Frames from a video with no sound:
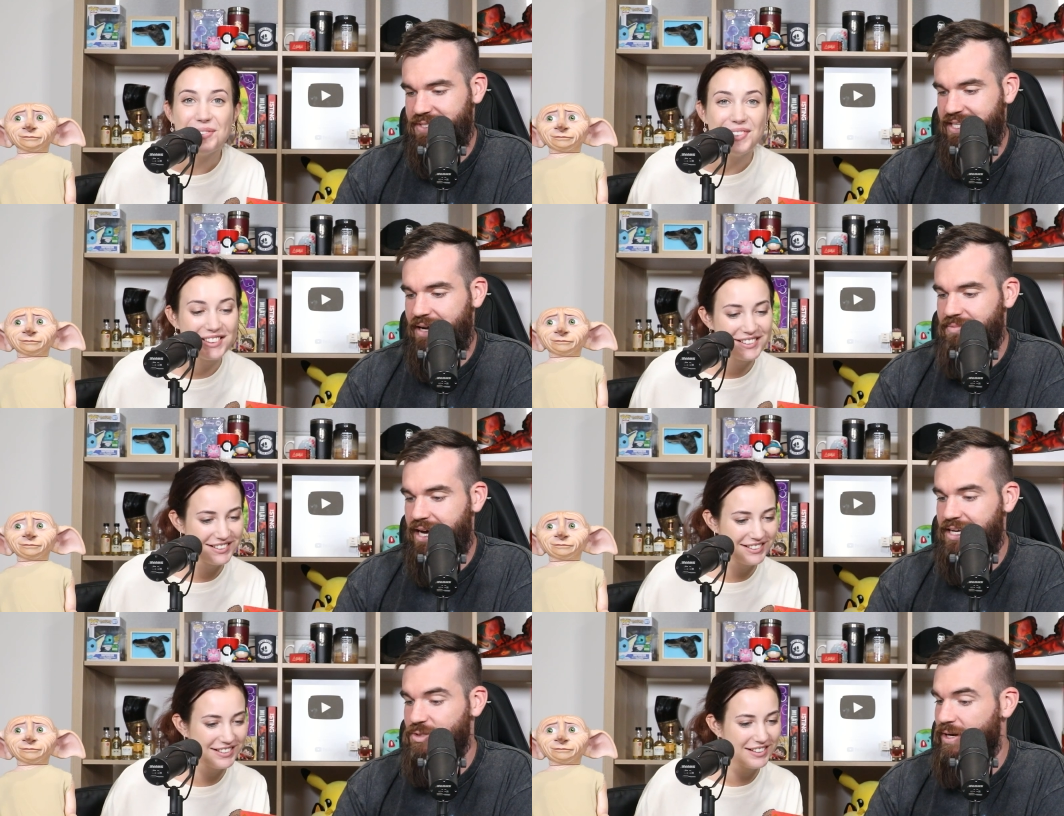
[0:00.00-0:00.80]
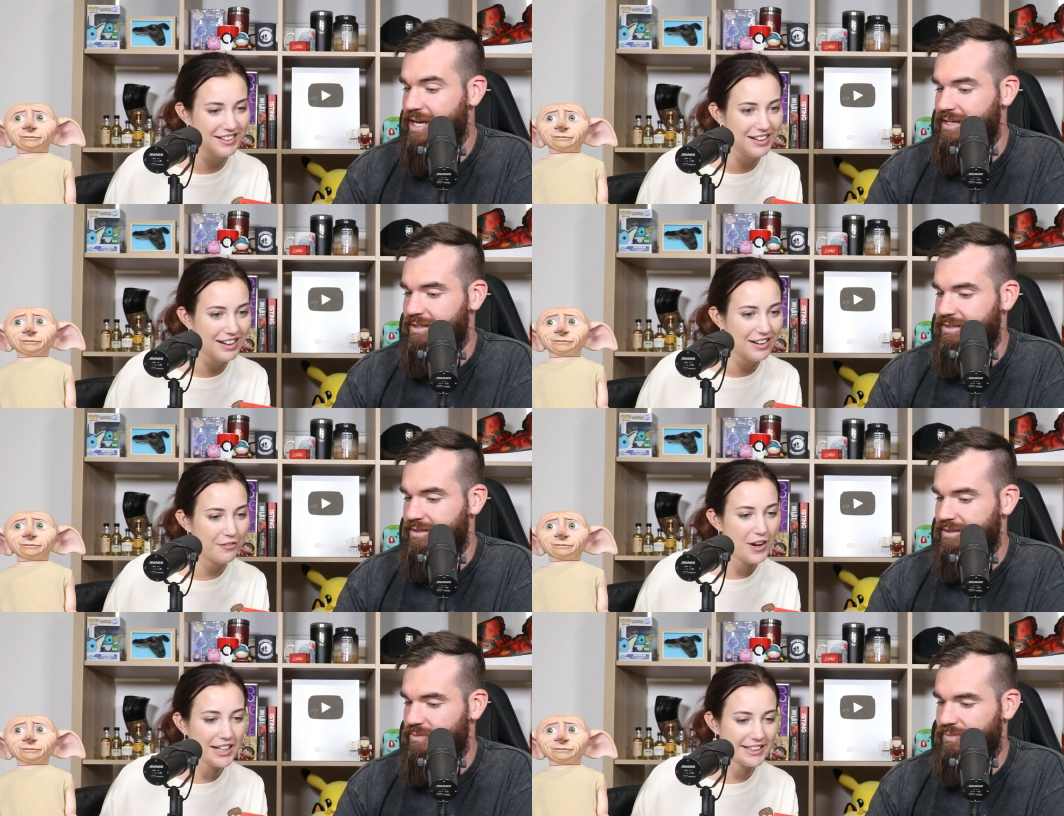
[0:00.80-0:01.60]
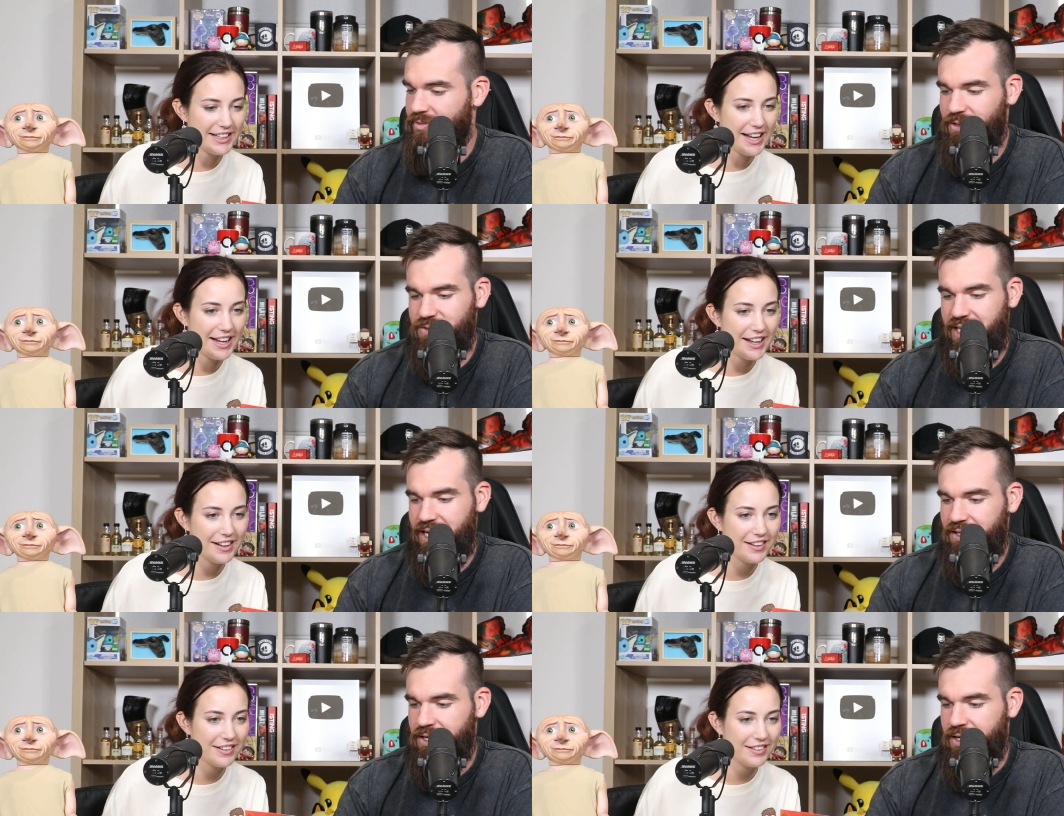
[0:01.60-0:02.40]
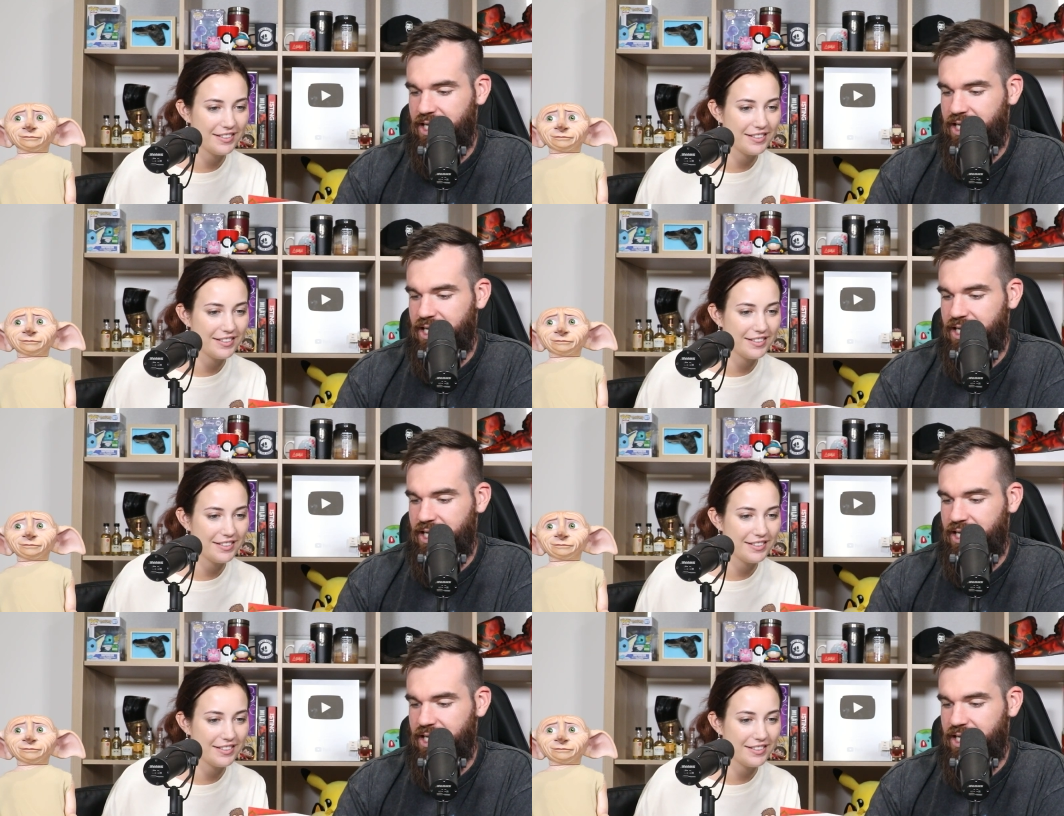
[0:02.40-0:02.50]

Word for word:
Speaker 1: you. Same day as me. Fuck yeah. Well done.